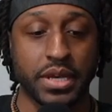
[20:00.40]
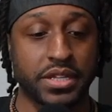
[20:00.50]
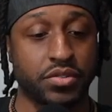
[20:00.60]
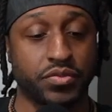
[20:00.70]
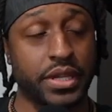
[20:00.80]

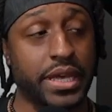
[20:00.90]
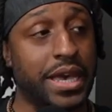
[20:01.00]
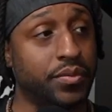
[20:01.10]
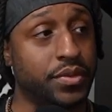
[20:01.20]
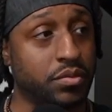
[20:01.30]
to really
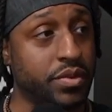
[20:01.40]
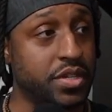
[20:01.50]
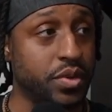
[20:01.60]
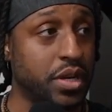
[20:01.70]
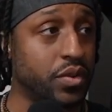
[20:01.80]
help them reach
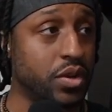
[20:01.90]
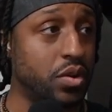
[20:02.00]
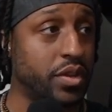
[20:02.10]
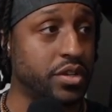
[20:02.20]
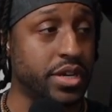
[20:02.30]
whatever goal
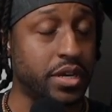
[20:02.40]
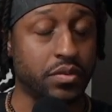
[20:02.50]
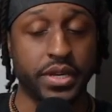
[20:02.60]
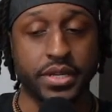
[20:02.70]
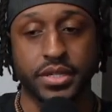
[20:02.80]
they're trying to
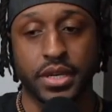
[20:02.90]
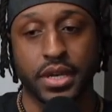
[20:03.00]
reach.